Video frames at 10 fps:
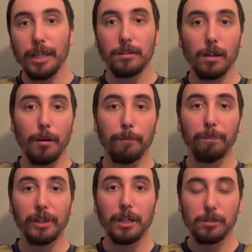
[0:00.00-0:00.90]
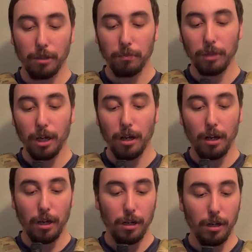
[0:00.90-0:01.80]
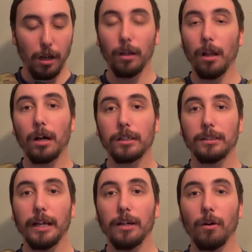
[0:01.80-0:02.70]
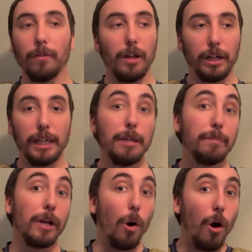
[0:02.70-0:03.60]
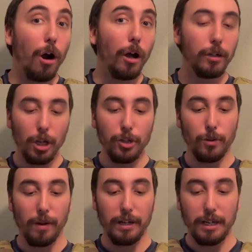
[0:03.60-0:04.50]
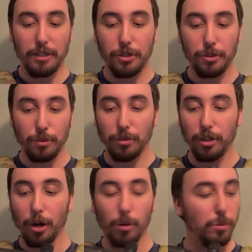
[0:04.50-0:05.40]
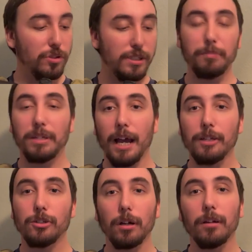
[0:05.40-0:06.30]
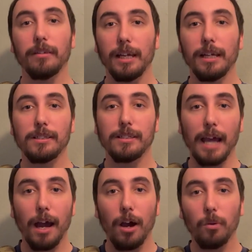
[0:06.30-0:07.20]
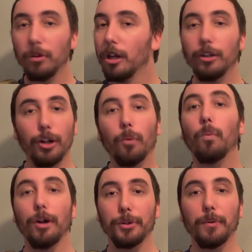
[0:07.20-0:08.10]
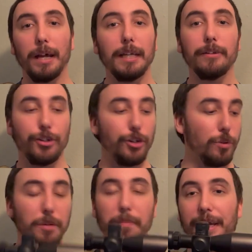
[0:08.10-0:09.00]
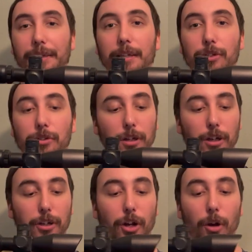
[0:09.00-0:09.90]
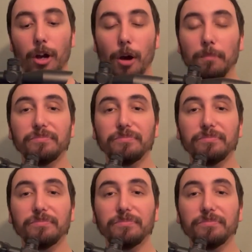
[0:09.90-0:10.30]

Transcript: some Loctite on there to keep it on? Do I need to, zip tie certain things down? What do I need to do to make this, go?